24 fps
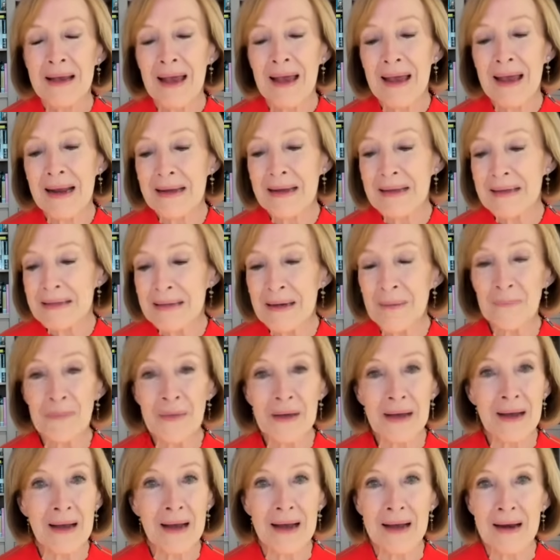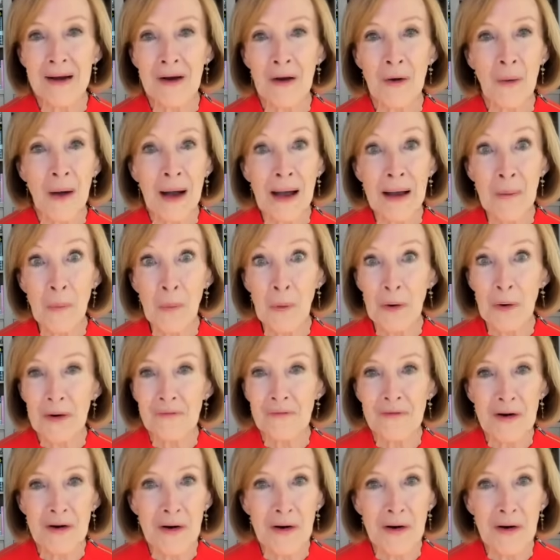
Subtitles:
And it's something I know I work